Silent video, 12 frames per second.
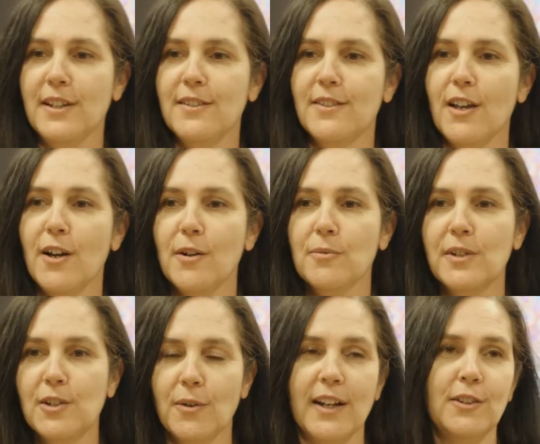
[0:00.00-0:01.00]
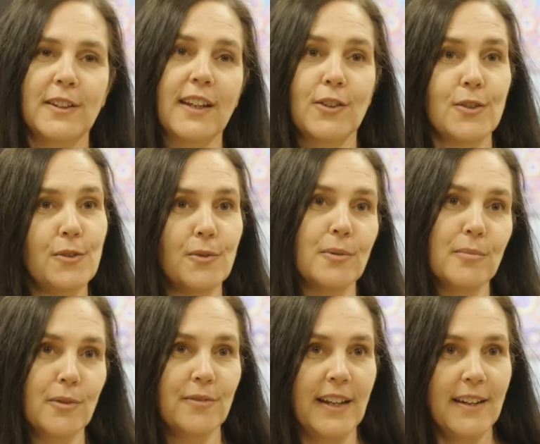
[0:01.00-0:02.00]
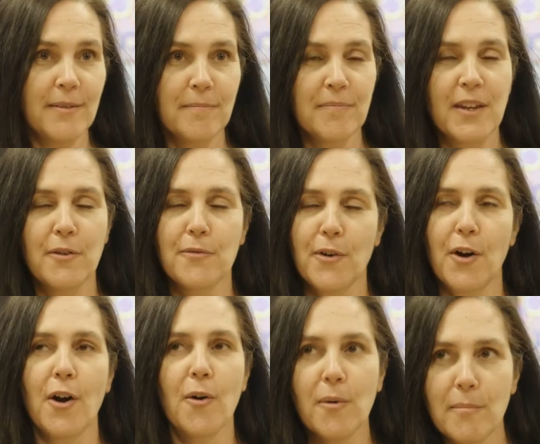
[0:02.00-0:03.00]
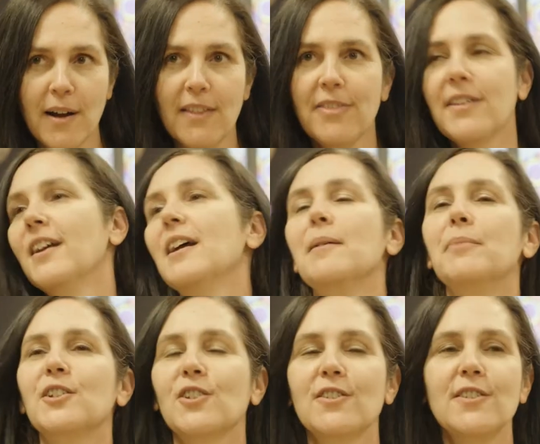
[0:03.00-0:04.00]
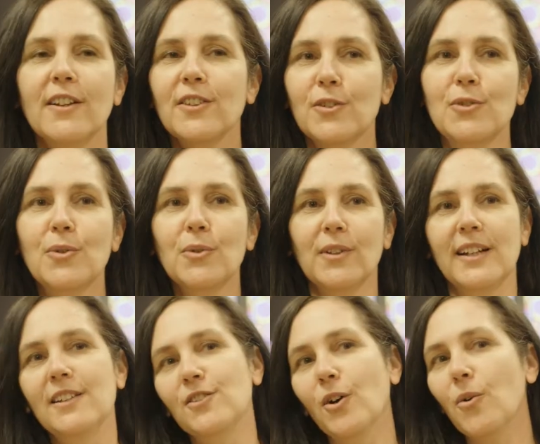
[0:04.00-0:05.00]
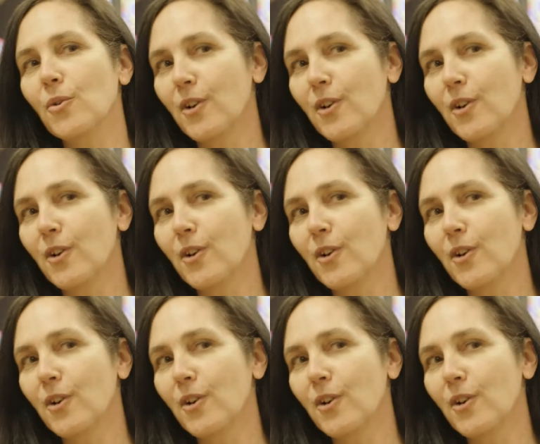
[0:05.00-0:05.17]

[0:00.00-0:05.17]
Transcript: is we try to get the school moving for a whole month, but just not the school, it's the whole